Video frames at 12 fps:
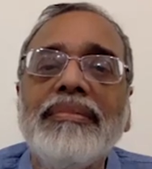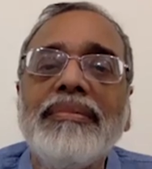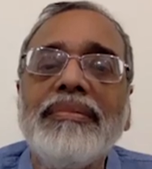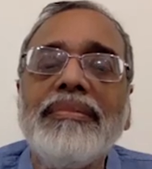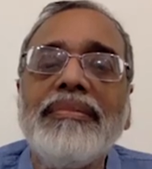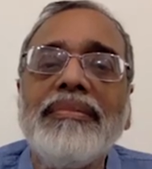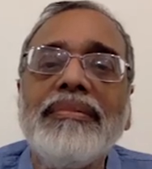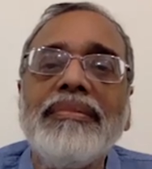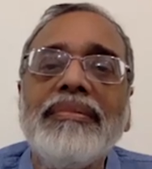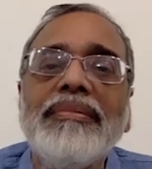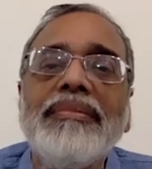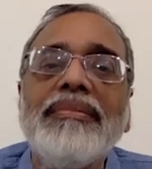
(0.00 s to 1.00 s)

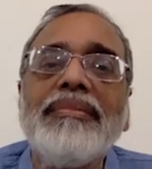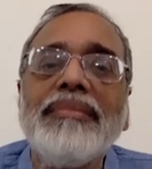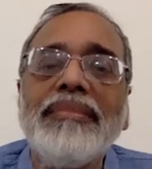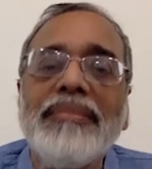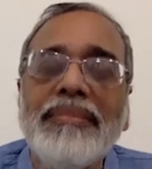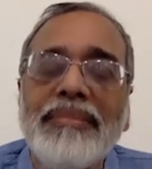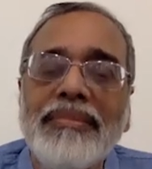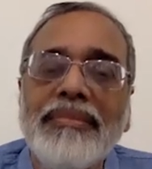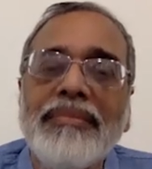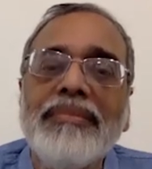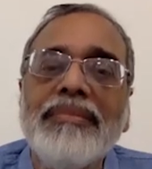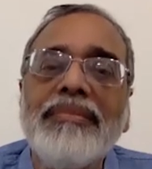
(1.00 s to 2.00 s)

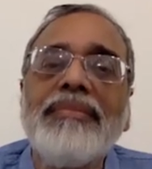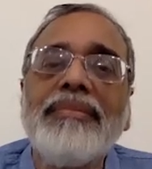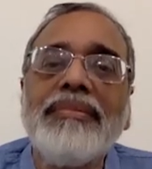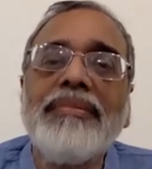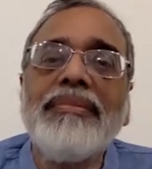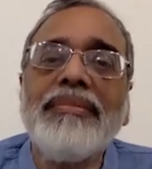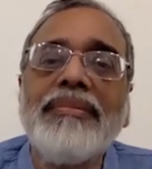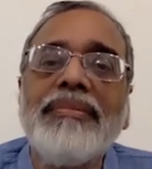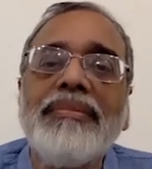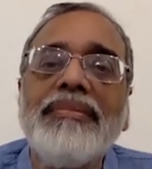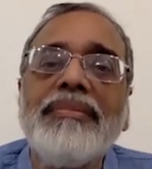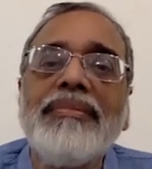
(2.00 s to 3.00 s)

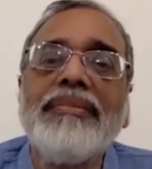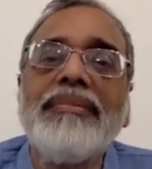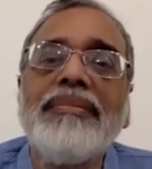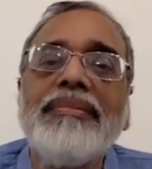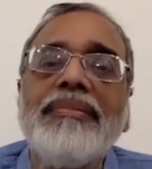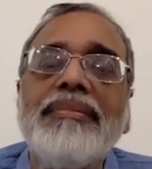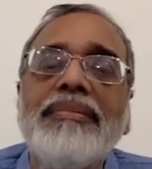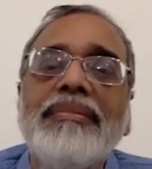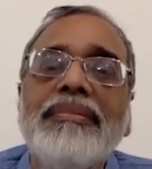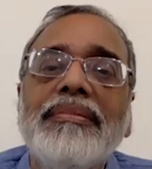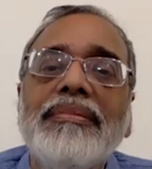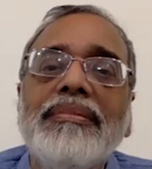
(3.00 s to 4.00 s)

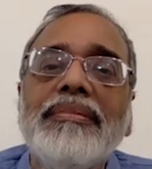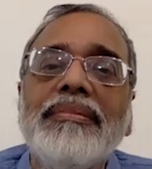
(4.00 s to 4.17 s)
This person isn't speaking.